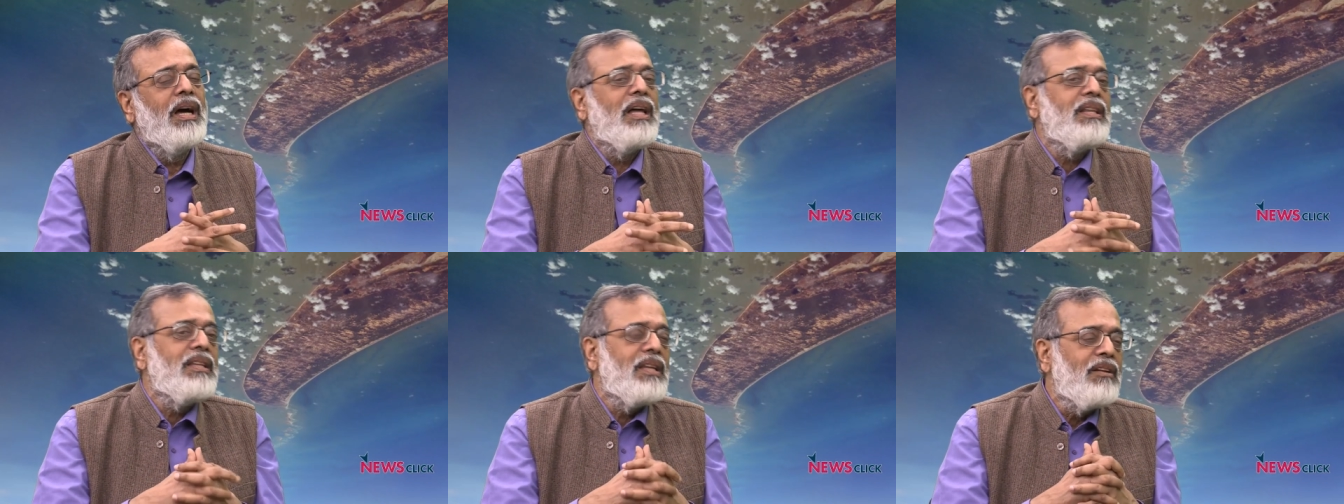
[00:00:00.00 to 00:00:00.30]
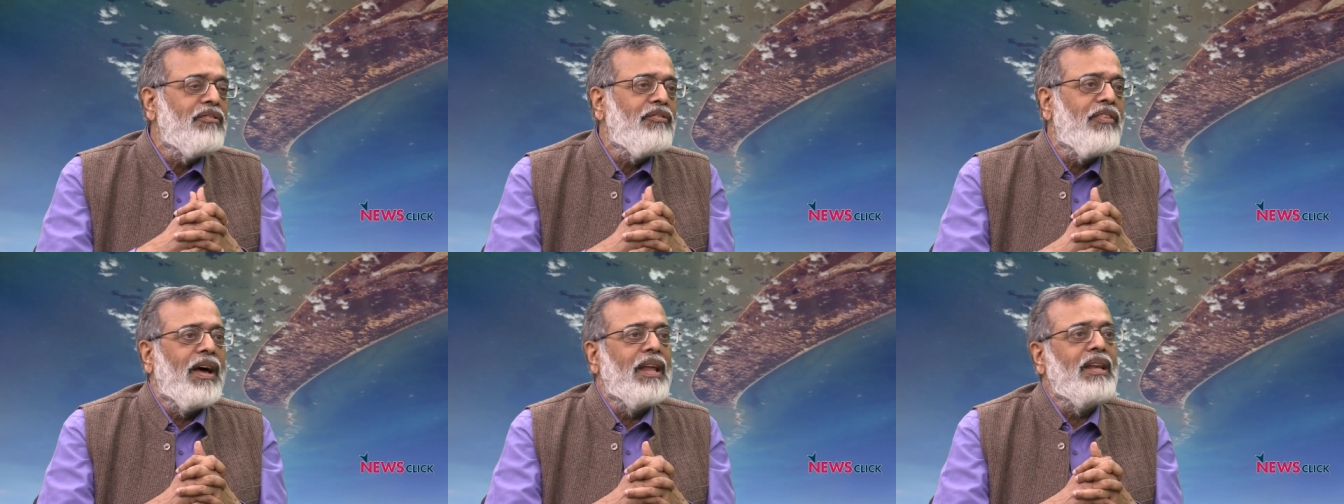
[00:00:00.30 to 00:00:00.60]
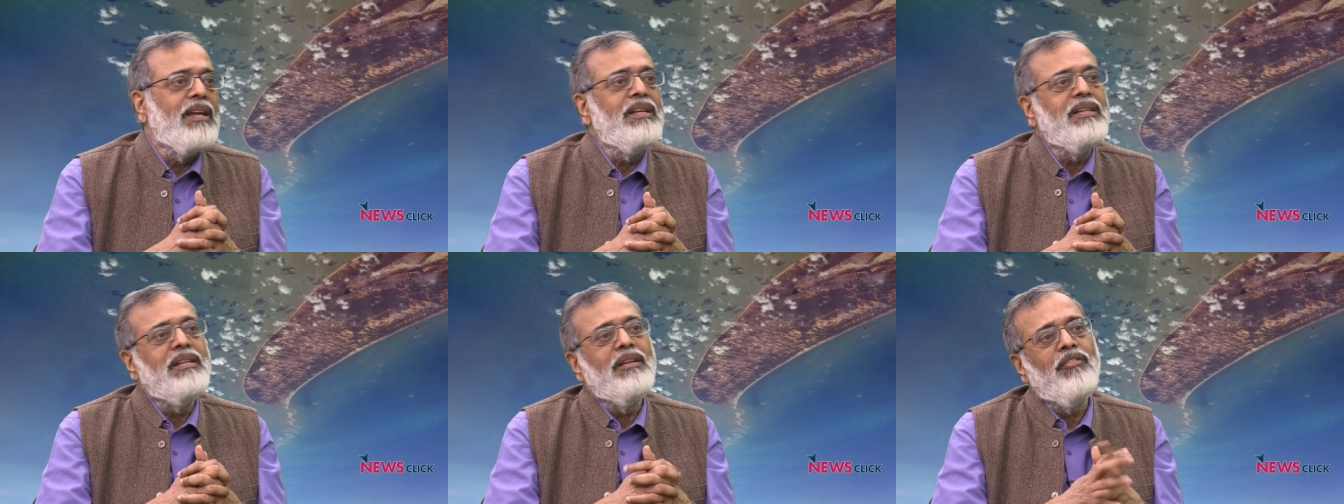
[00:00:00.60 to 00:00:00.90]
And then
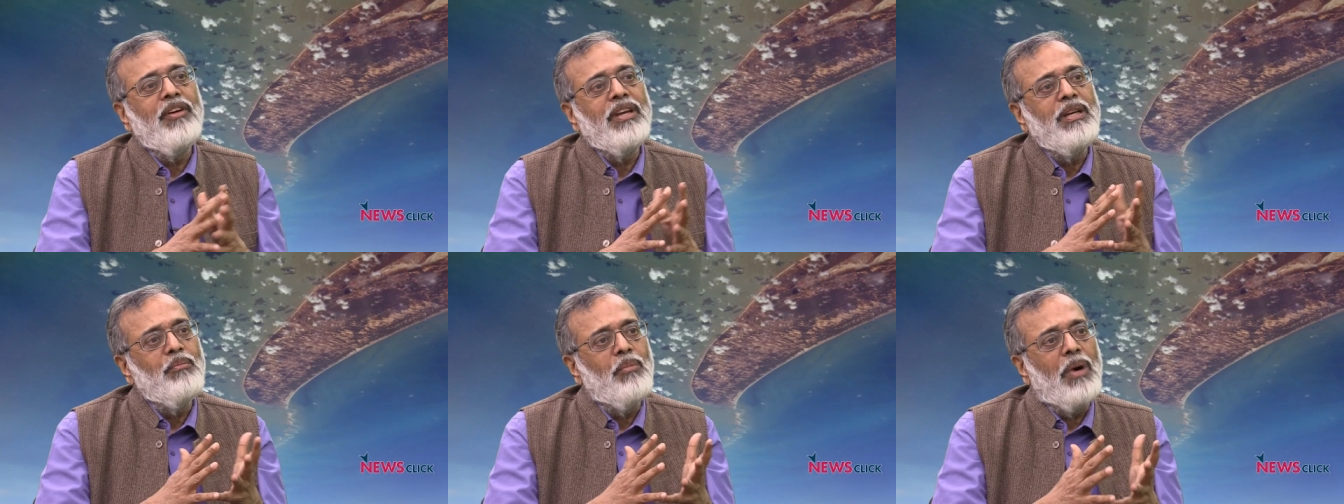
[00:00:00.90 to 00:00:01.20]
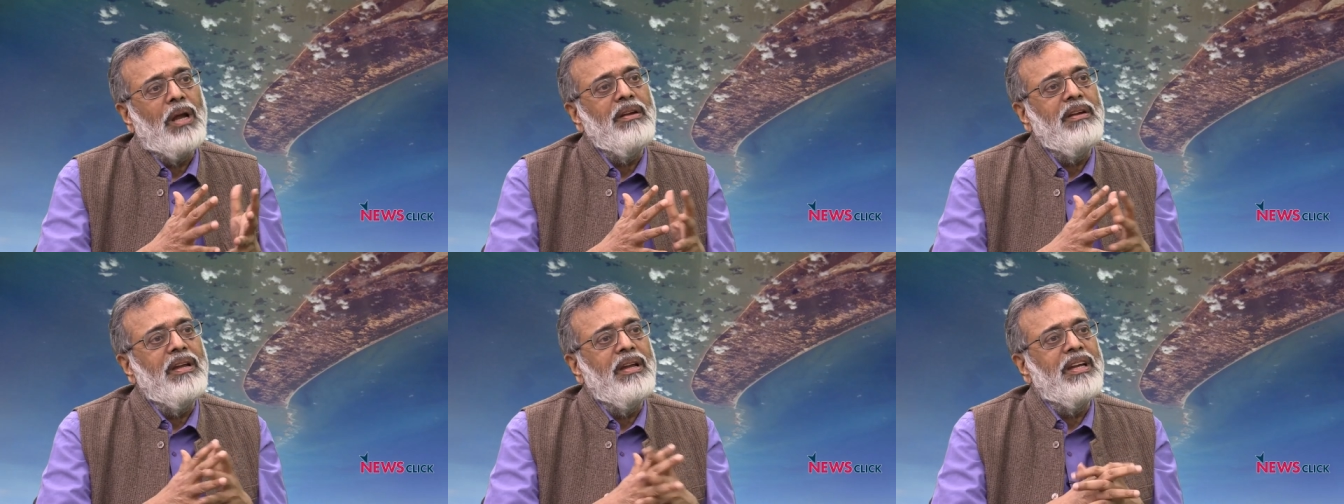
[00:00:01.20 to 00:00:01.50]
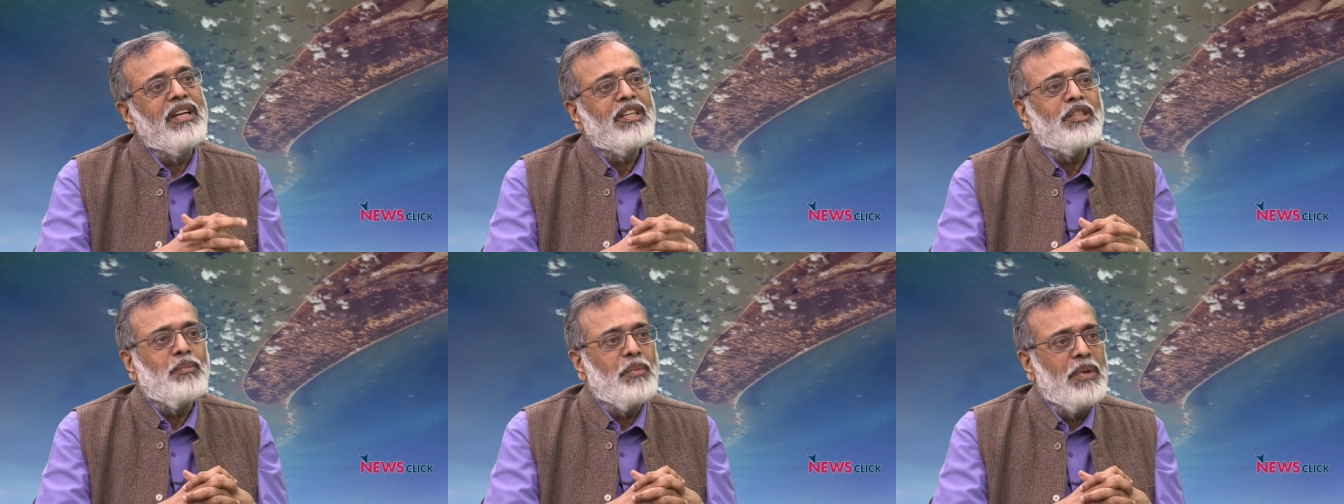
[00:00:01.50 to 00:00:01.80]
finally, the very
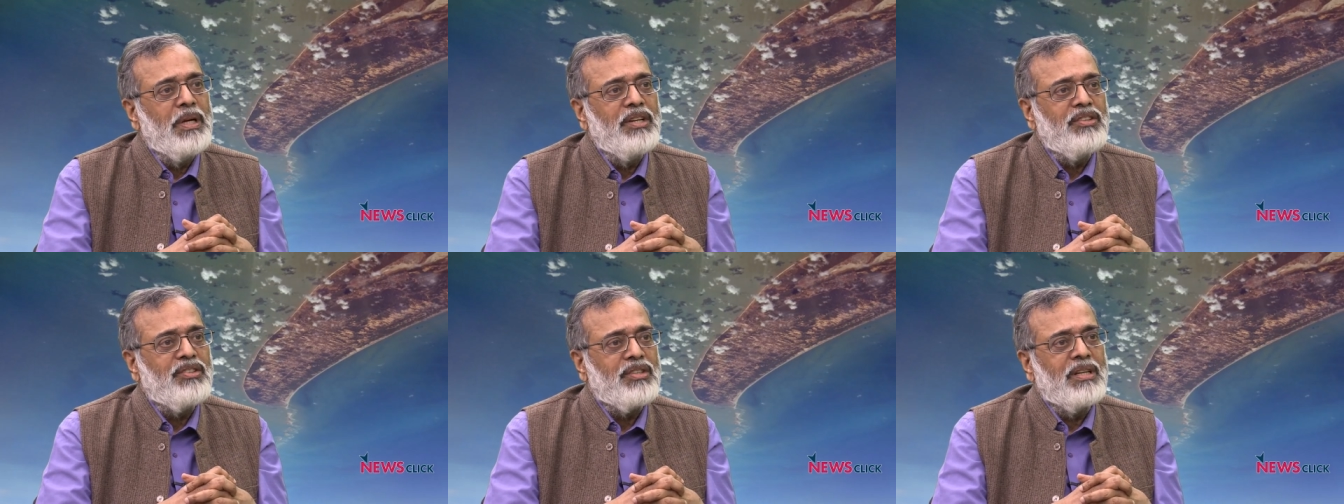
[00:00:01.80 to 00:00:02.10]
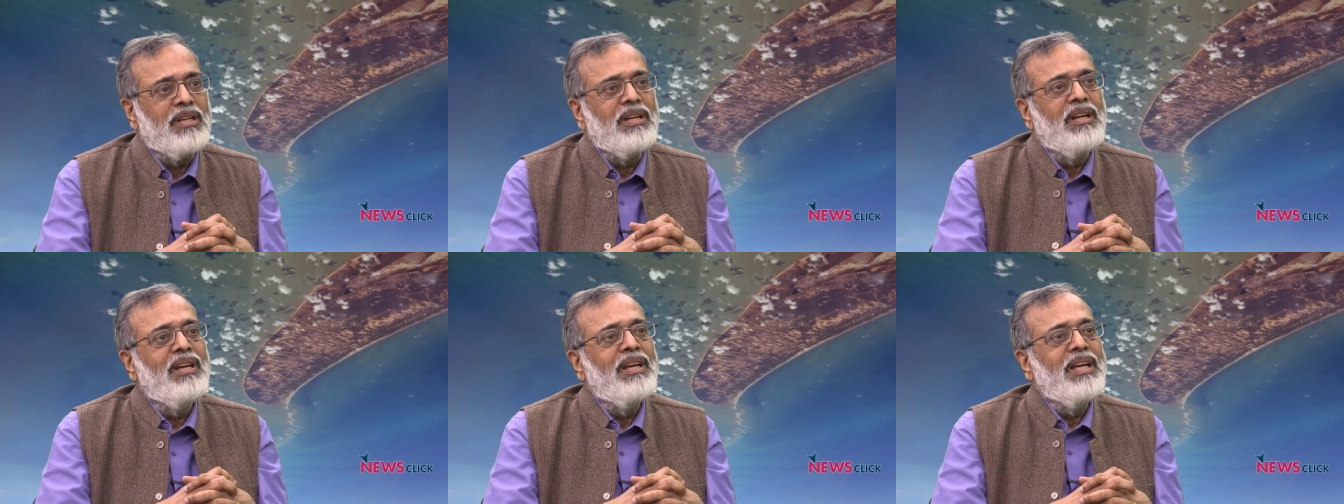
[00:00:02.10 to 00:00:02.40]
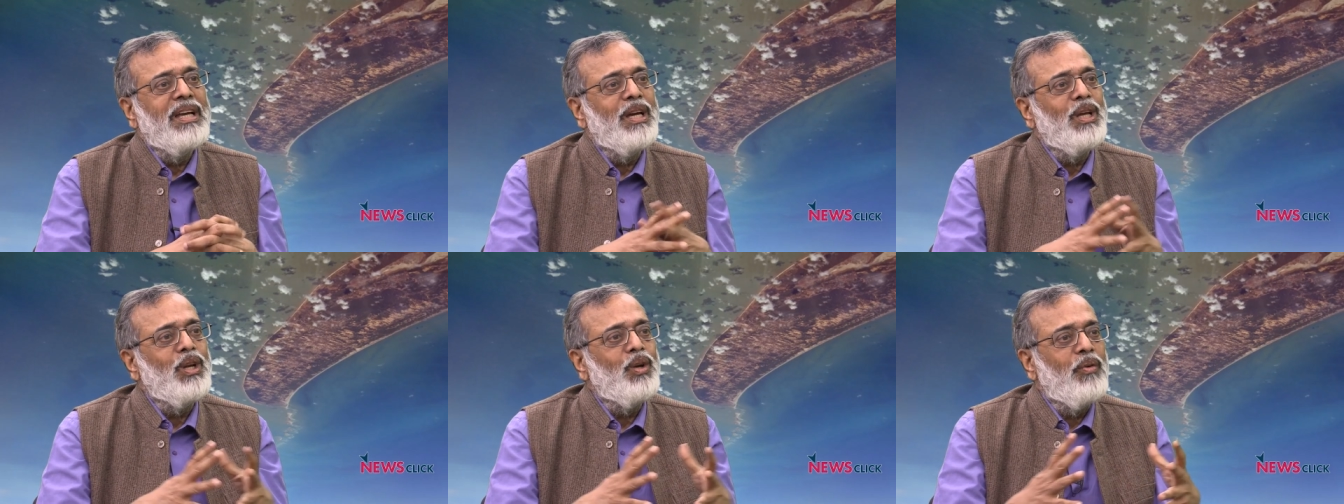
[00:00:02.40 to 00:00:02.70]
mundane explanation
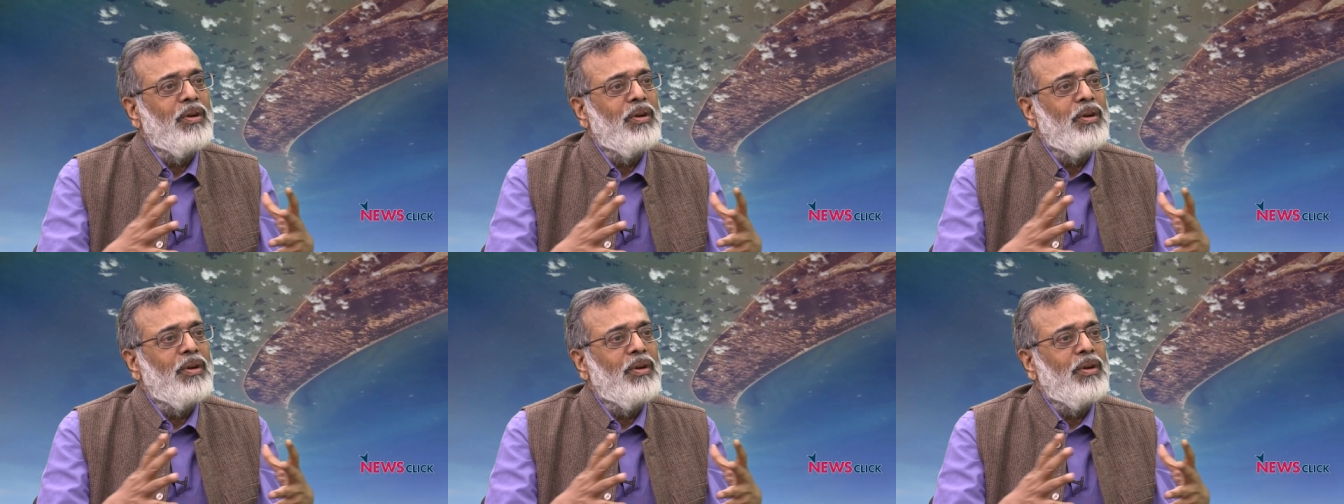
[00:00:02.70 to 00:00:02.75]
you know,